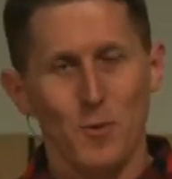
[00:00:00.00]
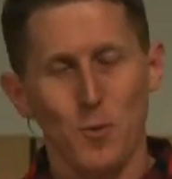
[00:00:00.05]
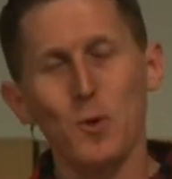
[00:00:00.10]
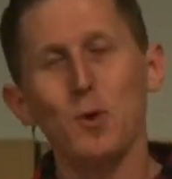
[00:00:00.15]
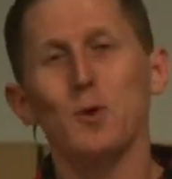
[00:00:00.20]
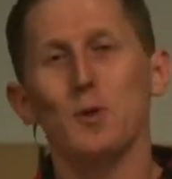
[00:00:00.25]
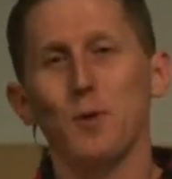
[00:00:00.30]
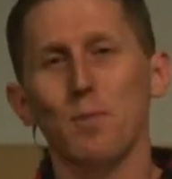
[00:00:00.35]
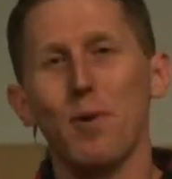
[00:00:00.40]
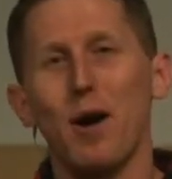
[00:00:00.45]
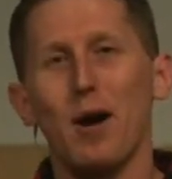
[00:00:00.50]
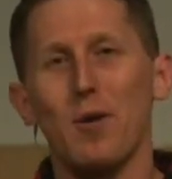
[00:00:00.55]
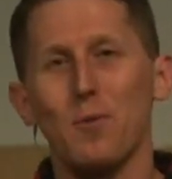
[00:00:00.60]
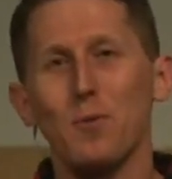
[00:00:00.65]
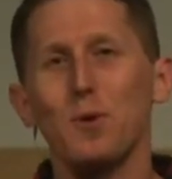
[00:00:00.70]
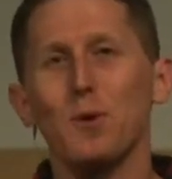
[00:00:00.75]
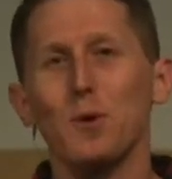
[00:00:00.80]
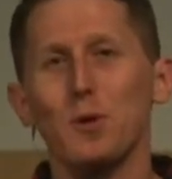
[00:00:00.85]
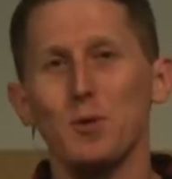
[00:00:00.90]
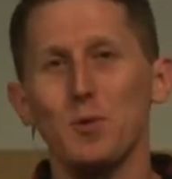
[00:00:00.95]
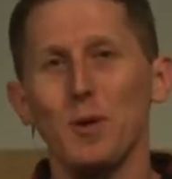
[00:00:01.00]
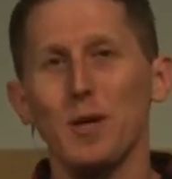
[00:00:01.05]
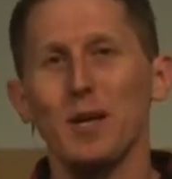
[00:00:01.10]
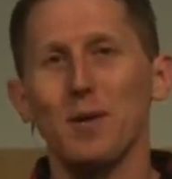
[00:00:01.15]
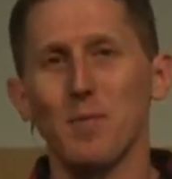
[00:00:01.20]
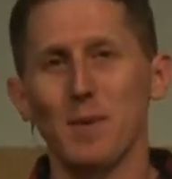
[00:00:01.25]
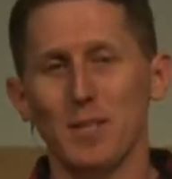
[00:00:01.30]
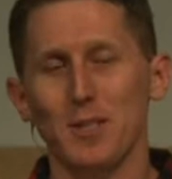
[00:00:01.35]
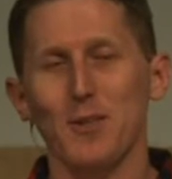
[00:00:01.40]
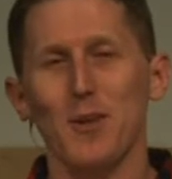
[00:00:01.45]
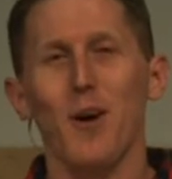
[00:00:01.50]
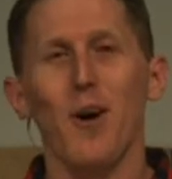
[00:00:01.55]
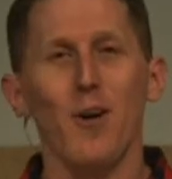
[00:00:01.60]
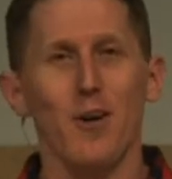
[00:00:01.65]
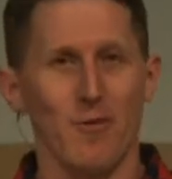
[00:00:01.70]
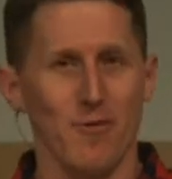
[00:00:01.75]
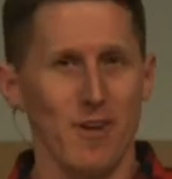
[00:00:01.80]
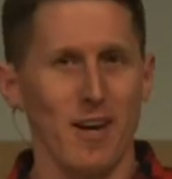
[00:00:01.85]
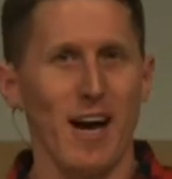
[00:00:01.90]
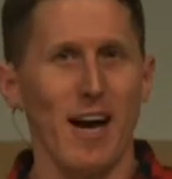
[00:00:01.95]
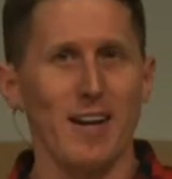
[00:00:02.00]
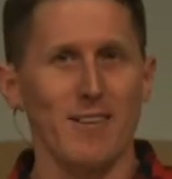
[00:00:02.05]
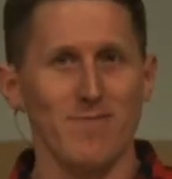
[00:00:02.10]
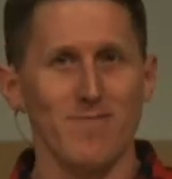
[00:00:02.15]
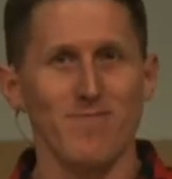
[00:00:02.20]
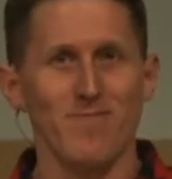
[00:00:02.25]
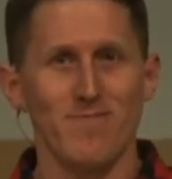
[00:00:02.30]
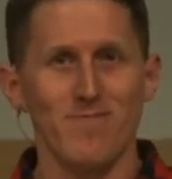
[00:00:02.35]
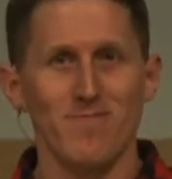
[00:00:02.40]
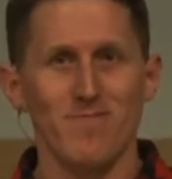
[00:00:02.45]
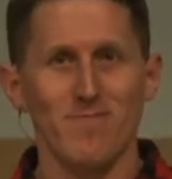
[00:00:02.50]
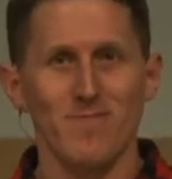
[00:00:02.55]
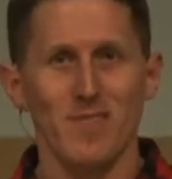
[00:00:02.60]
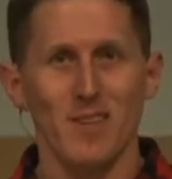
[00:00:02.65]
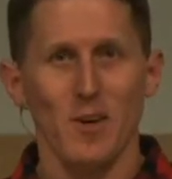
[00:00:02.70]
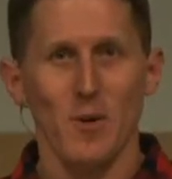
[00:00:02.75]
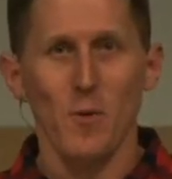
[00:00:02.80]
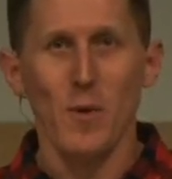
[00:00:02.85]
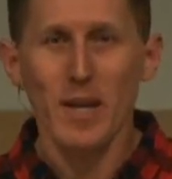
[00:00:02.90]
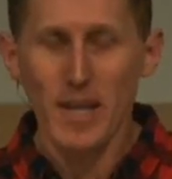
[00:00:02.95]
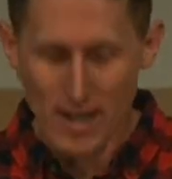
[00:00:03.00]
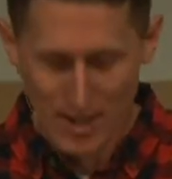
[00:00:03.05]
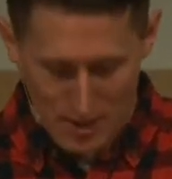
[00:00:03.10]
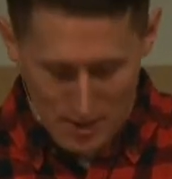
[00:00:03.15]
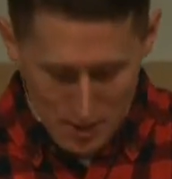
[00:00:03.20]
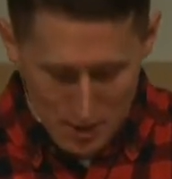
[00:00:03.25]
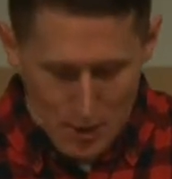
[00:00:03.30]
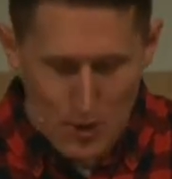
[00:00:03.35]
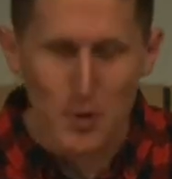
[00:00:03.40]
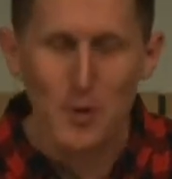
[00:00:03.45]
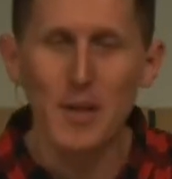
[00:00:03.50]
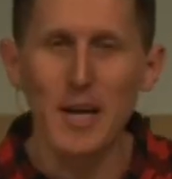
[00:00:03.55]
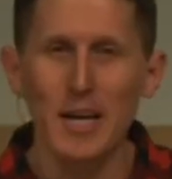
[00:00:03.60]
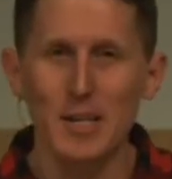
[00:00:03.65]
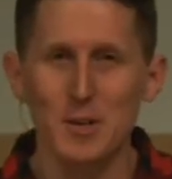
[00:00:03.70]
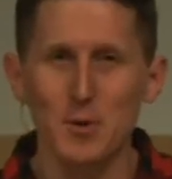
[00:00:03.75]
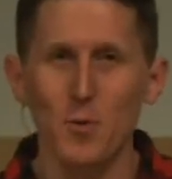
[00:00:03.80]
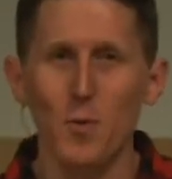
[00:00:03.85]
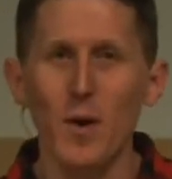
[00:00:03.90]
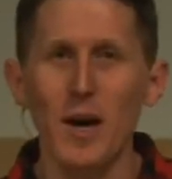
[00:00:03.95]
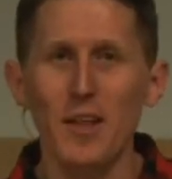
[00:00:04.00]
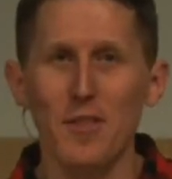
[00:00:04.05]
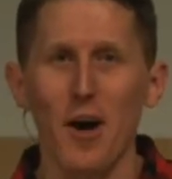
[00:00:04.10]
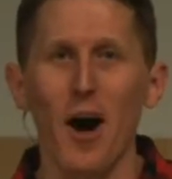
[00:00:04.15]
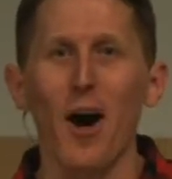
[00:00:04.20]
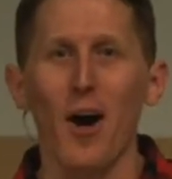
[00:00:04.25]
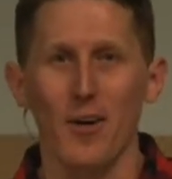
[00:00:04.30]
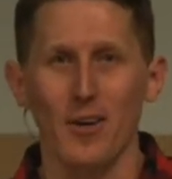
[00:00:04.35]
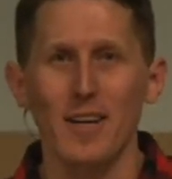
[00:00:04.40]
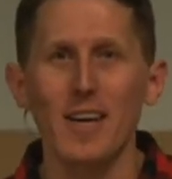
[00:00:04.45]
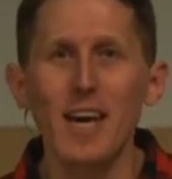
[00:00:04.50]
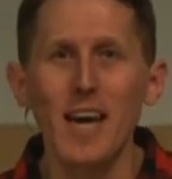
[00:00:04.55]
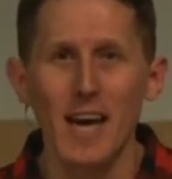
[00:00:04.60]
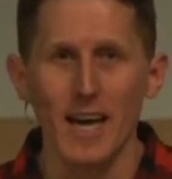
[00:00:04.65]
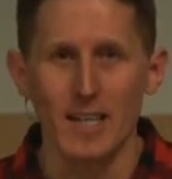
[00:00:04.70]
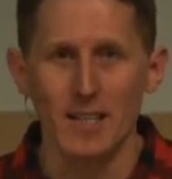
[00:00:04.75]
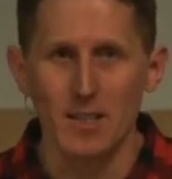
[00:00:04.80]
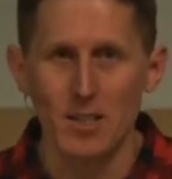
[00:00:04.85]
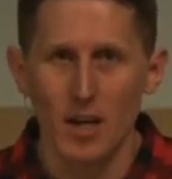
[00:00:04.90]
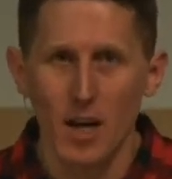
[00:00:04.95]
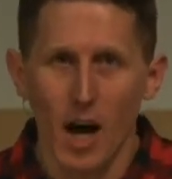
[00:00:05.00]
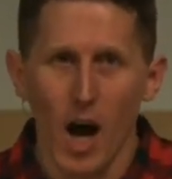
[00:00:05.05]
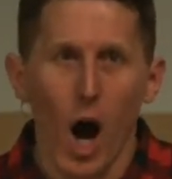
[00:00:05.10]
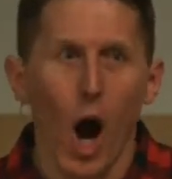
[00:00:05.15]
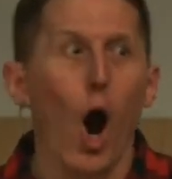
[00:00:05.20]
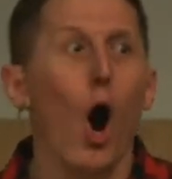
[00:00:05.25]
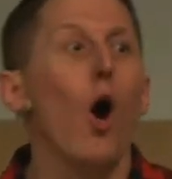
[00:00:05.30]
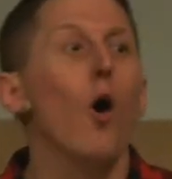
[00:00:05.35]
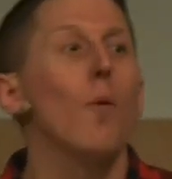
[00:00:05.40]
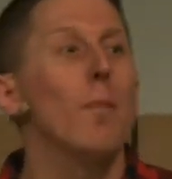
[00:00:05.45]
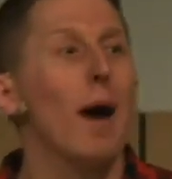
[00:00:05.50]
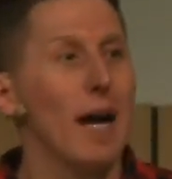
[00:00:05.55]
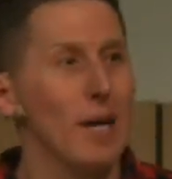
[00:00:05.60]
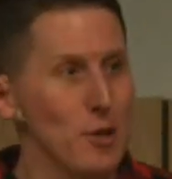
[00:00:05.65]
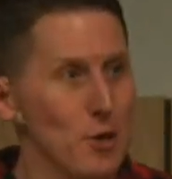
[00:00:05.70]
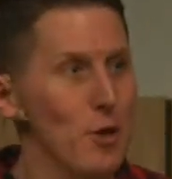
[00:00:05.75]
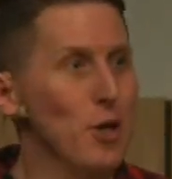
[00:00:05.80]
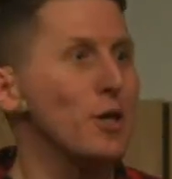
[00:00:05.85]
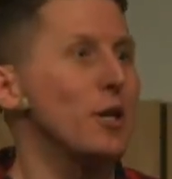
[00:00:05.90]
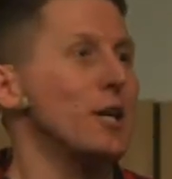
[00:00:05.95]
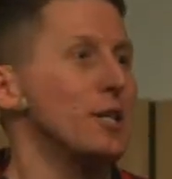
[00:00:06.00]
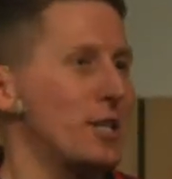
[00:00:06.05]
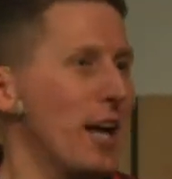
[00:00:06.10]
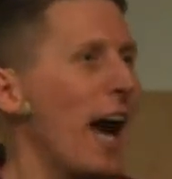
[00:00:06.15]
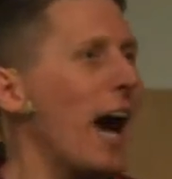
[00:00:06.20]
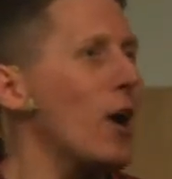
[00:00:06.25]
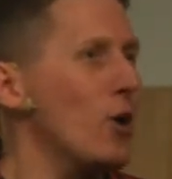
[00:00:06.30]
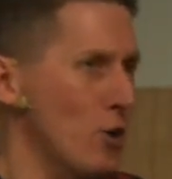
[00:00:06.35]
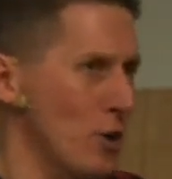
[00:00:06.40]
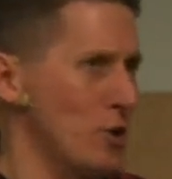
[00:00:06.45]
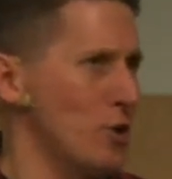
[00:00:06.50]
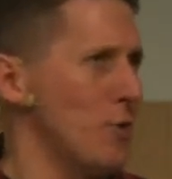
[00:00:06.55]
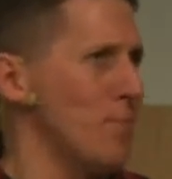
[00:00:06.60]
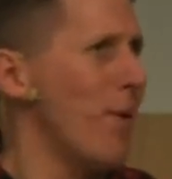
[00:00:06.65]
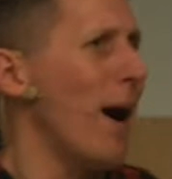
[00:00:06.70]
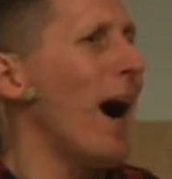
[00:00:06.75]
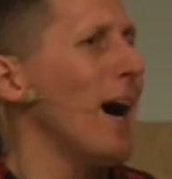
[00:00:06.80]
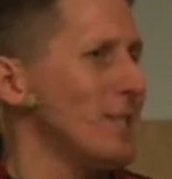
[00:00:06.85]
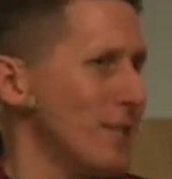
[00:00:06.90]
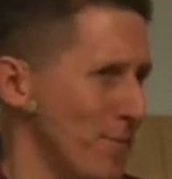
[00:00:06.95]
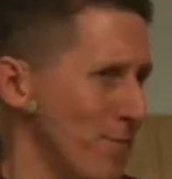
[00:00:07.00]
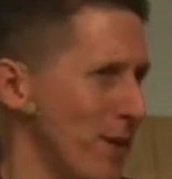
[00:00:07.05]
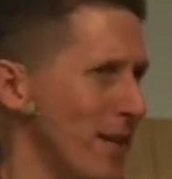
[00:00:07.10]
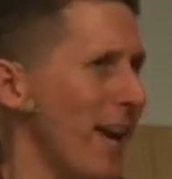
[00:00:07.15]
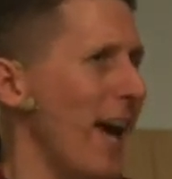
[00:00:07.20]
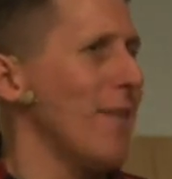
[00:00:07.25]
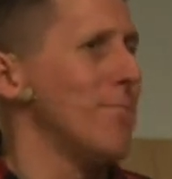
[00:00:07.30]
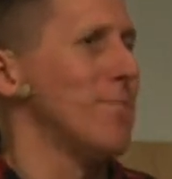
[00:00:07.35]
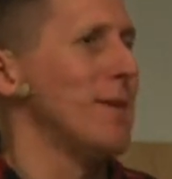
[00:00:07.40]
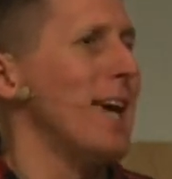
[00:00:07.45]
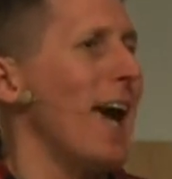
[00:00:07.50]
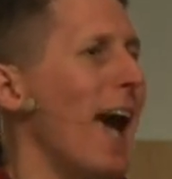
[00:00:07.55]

Rules upon rules, we can miss the heart of God. We can do this with our kids. Oh my goodness, how could you possibly have